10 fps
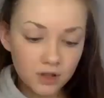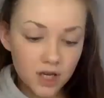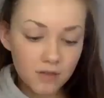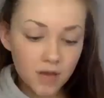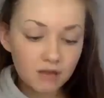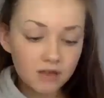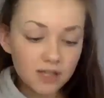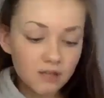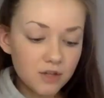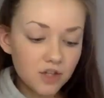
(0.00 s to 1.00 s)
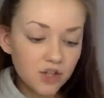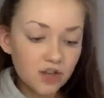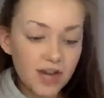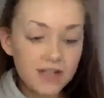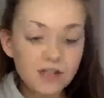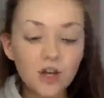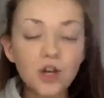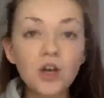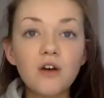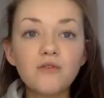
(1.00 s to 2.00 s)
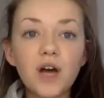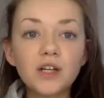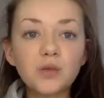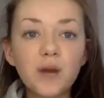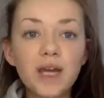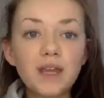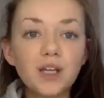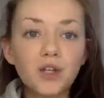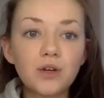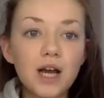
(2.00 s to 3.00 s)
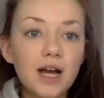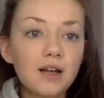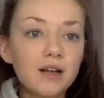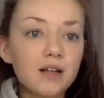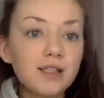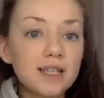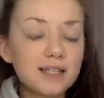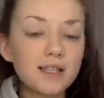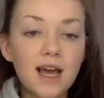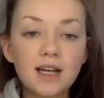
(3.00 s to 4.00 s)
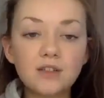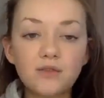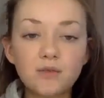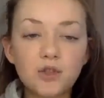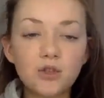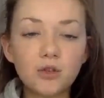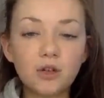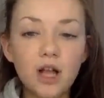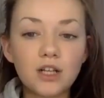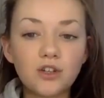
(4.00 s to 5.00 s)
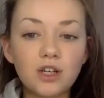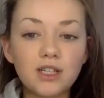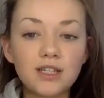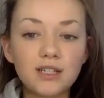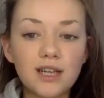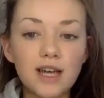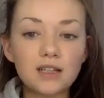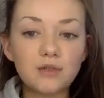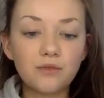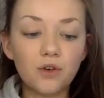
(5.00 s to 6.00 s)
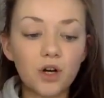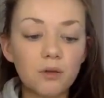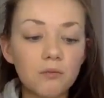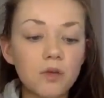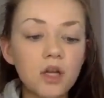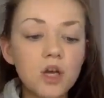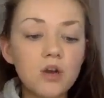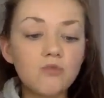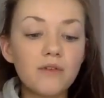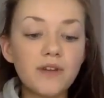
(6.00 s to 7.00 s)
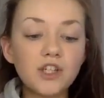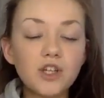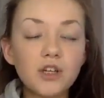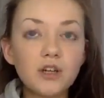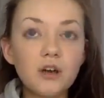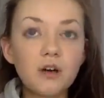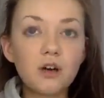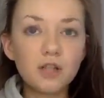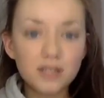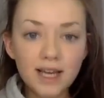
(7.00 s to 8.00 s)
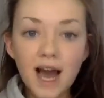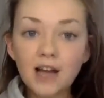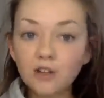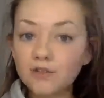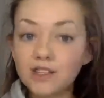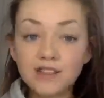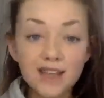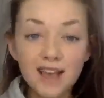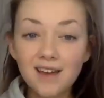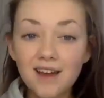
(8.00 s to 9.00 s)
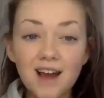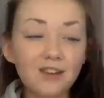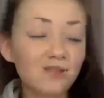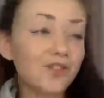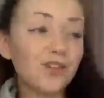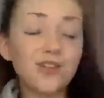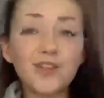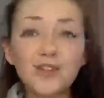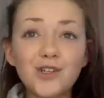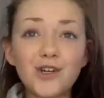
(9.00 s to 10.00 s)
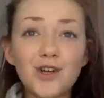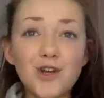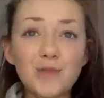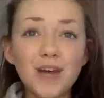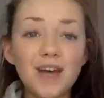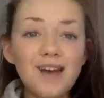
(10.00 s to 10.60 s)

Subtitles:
How to deal with stress. Find a way that you can disconnect from school and you can disconnect from revision. Honestly, I love to sing. I love to do YouTube.